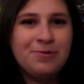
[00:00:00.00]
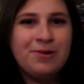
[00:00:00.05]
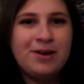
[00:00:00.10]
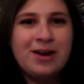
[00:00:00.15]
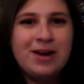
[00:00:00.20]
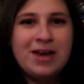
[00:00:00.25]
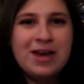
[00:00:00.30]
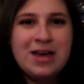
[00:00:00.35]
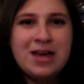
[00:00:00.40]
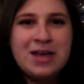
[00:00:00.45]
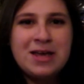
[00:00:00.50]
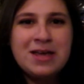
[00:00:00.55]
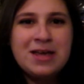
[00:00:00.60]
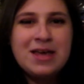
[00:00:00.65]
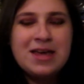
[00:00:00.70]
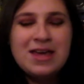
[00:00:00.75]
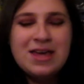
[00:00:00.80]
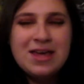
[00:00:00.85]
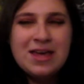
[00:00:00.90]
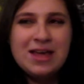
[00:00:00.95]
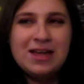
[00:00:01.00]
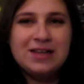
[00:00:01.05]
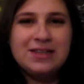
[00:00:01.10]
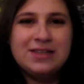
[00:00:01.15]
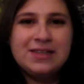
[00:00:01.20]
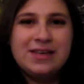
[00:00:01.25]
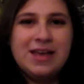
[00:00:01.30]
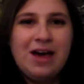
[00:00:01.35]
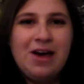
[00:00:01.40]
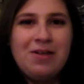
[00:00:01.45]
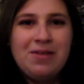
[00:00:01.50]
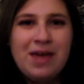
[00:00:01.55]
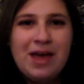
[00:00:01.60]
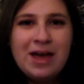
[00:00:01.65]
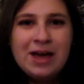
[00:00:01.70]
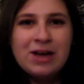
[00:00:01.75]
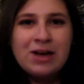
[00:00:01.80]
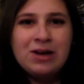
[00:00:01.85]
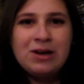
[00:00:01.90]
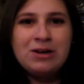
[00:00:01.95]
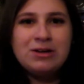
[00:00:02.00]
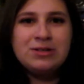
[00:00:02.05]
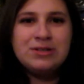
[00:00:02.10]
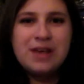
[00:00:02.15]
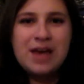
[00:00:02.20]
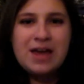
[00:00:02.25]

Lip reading: reading and see how that goes.